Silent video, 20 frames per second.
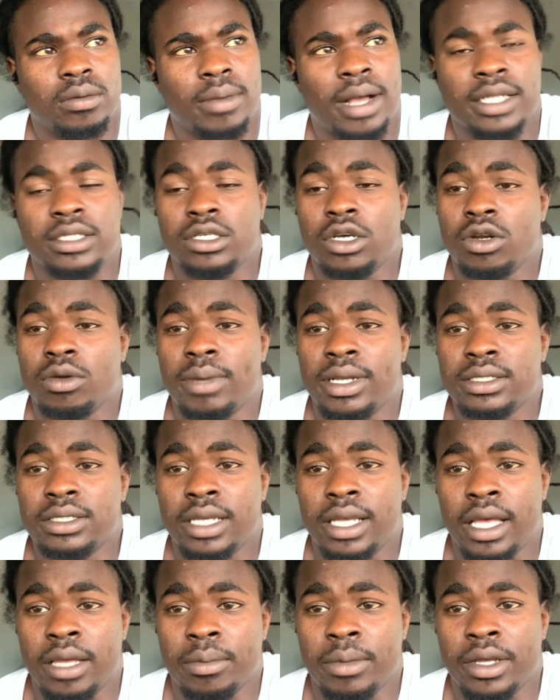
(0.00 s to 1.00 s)
I told him, I
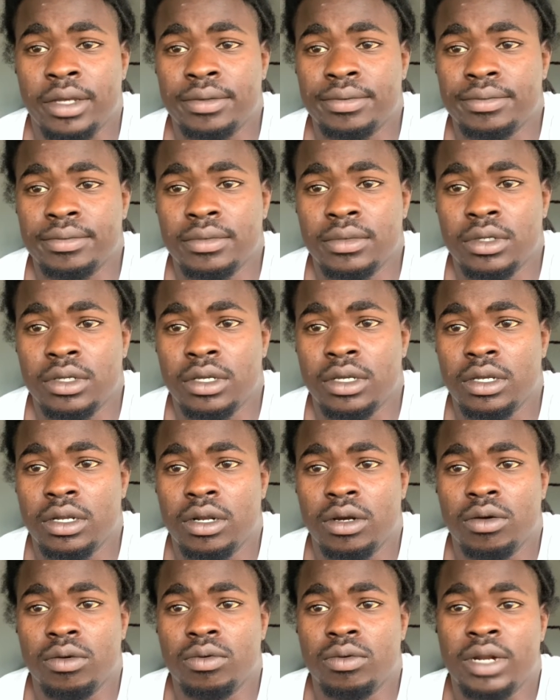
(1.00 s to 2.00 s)
said, hey man,
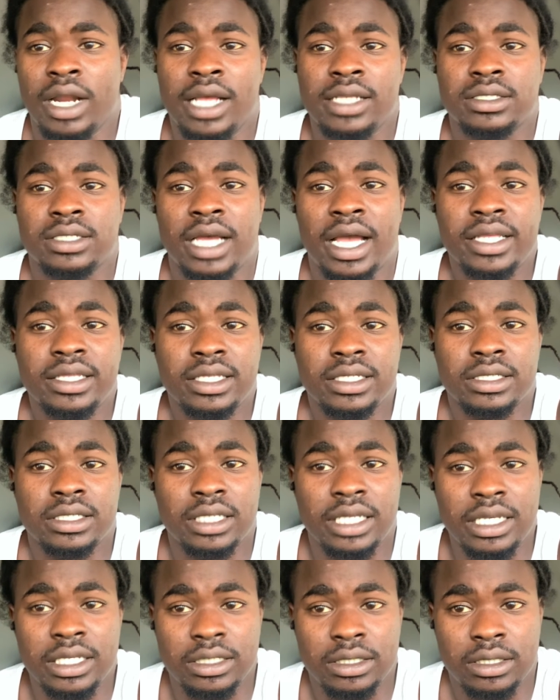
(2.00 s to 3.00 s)
when I signed this
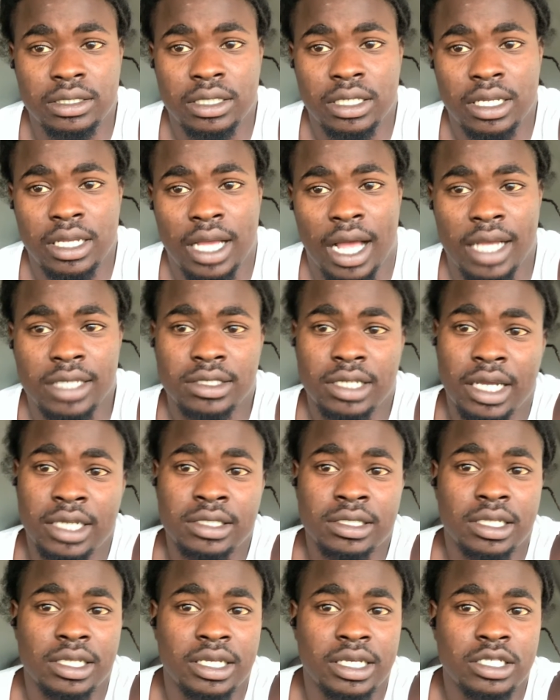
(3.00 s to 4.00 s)
lease, I
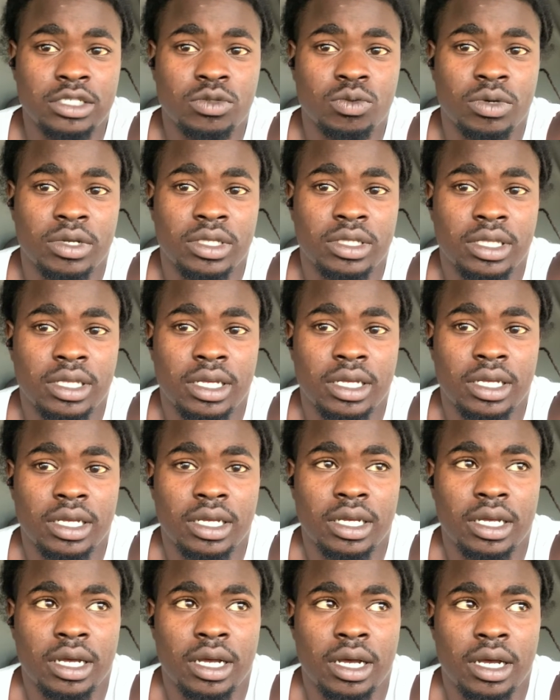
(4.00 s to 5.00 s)
signed the lease with the
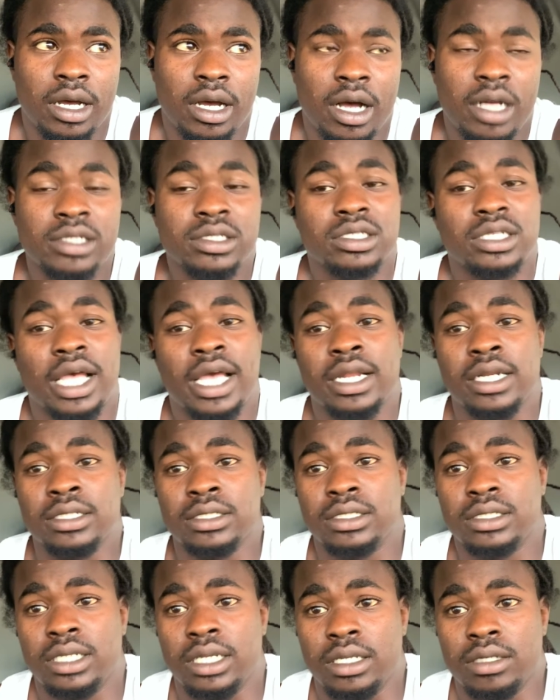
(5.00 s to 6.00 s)
unsight
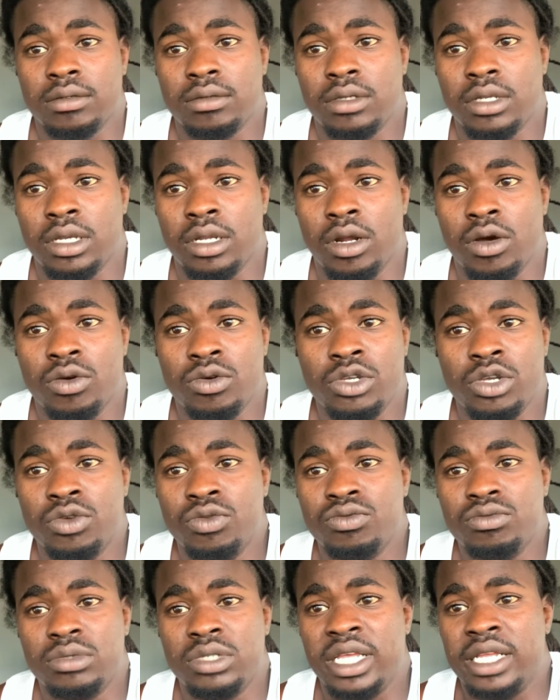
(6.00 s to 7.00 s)
unseen.
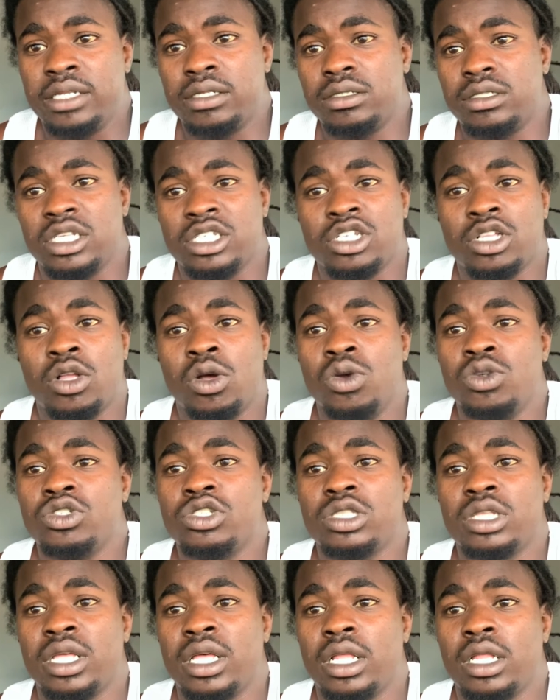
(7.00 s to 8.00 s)
You didn't
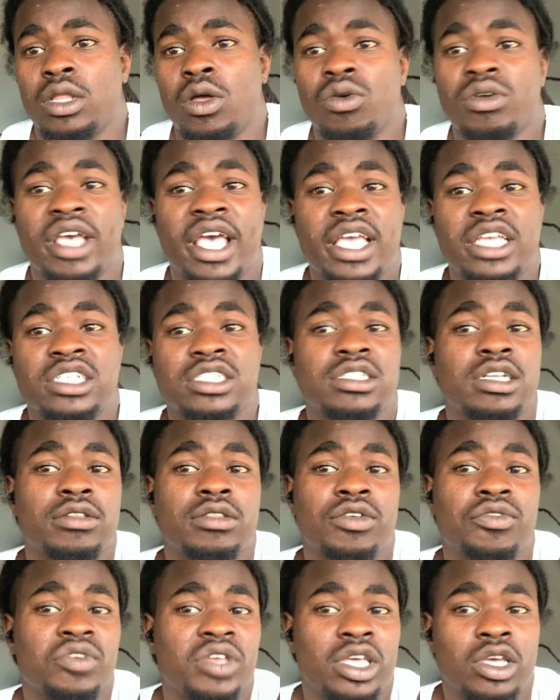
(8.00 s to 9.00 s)
disclose the location of
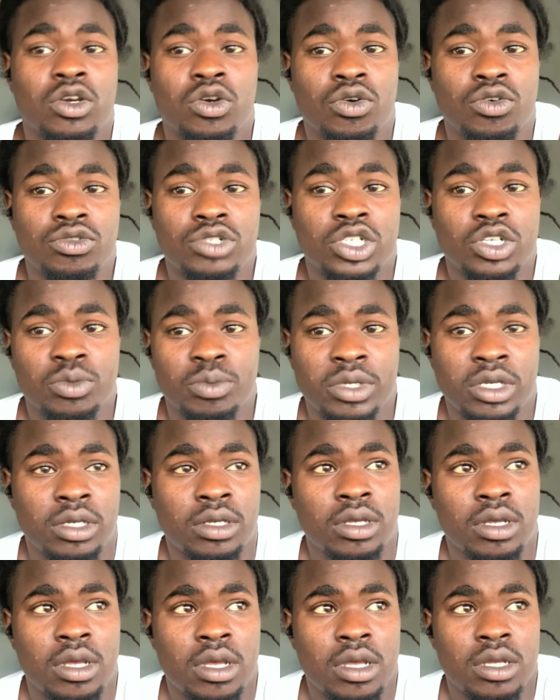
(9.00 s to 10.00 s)
the vehicle to me,
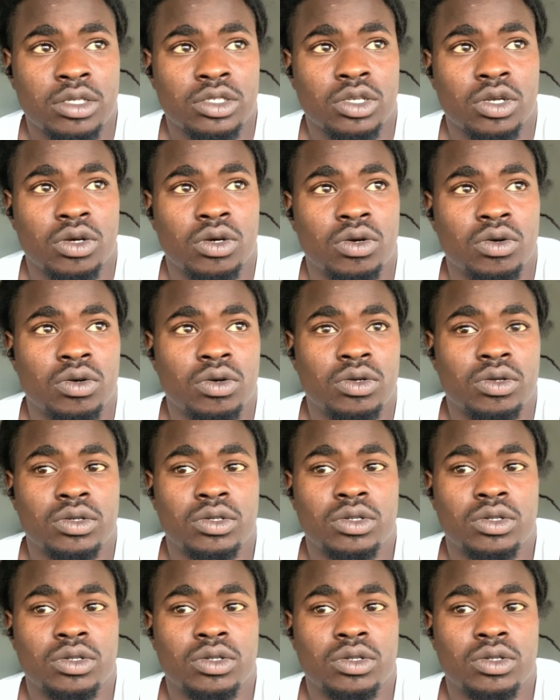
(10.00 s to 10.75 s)
so